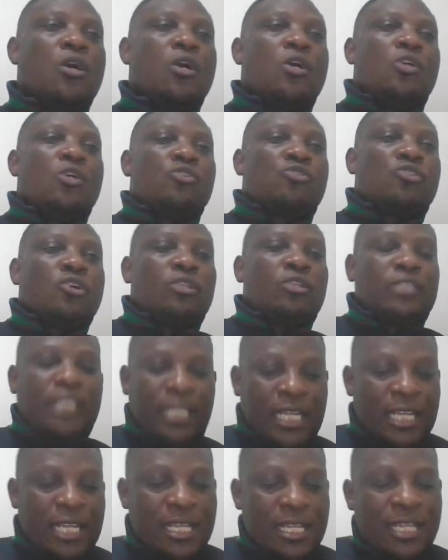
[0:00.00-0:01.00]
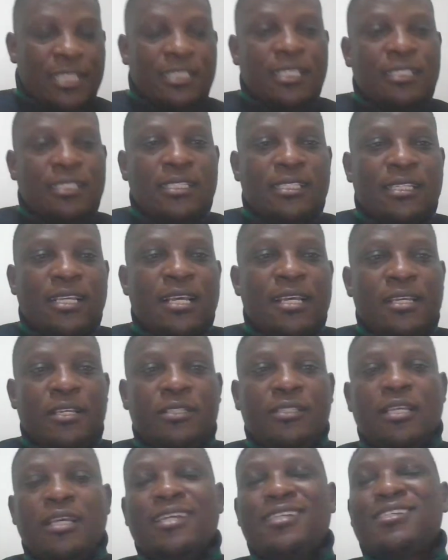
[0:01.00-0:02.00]
So data analysis is
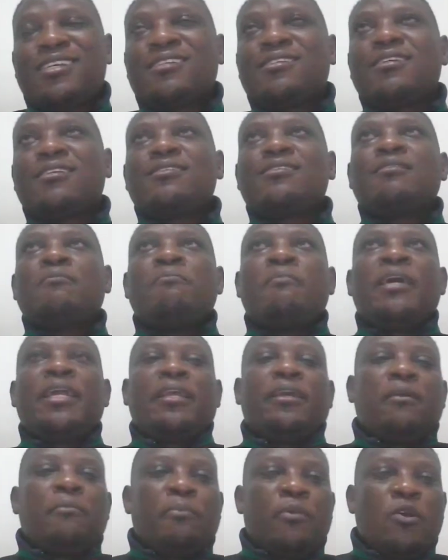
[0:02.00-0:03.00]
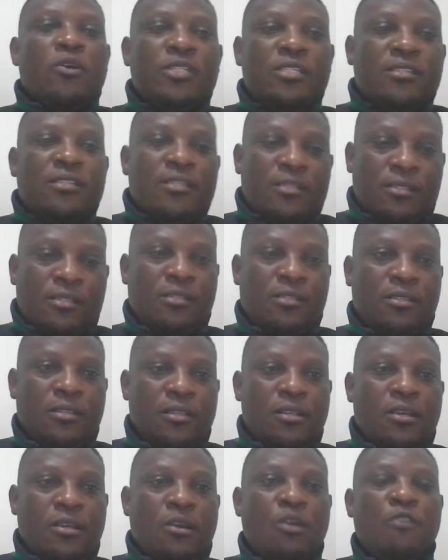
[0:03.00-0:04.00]
a systematic process
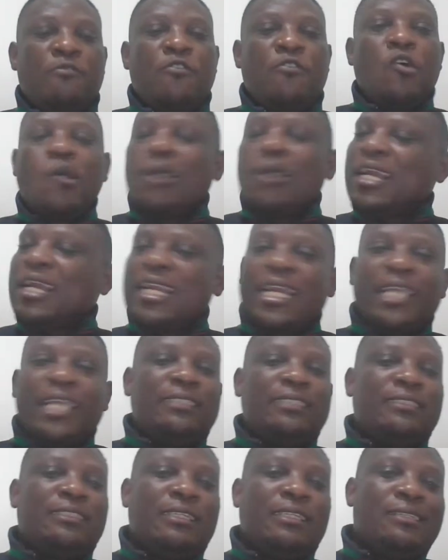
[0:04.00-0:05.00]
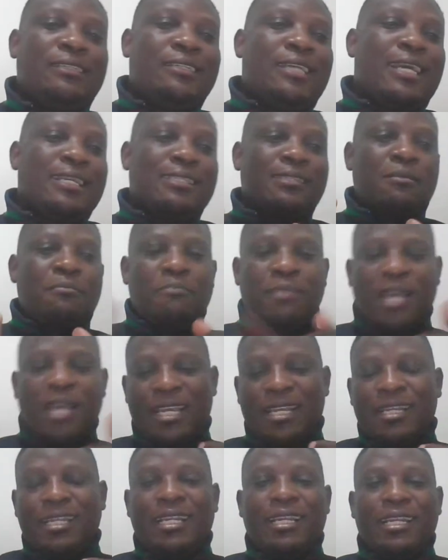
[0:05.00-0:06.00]
of organizing,
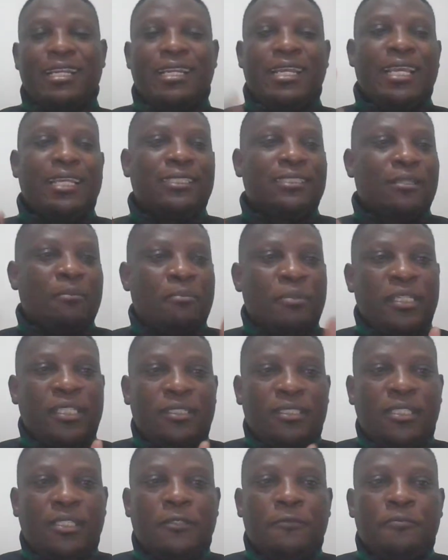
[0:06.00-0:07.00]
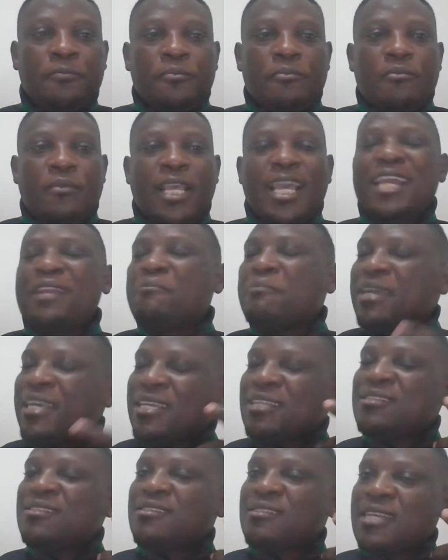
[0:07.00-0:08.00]
examining, interpreting, and making
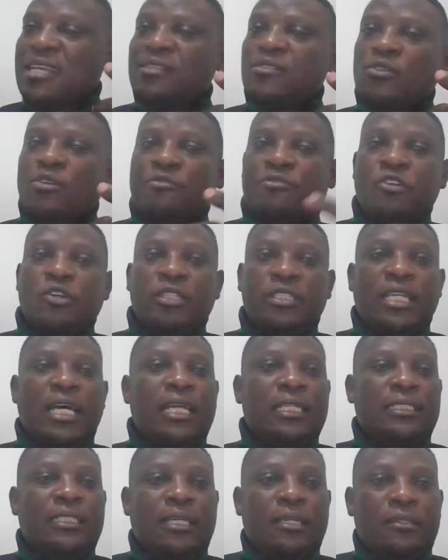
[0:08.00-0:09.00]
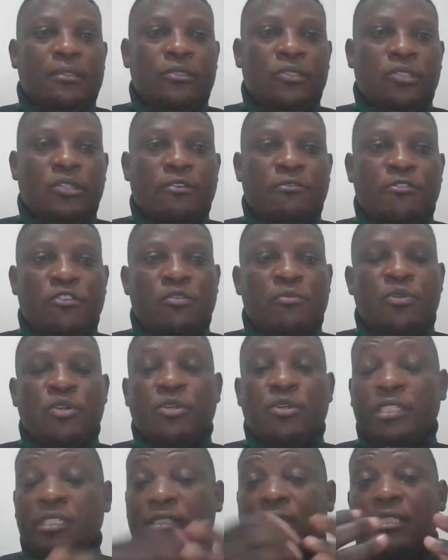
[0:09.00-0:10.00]
sense of your data, from your
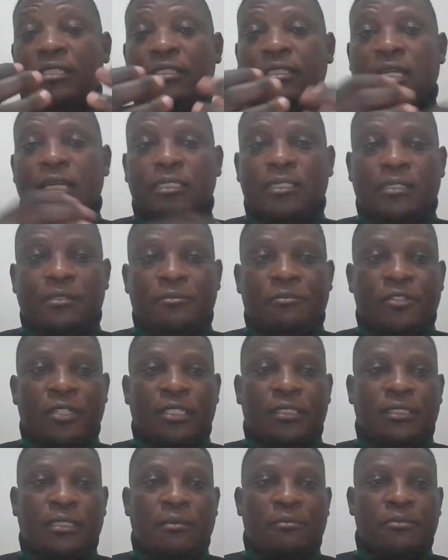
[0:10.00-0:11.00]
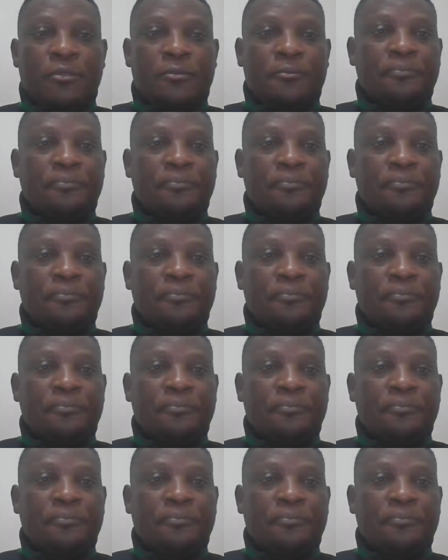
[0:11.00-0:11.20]
research data, for example,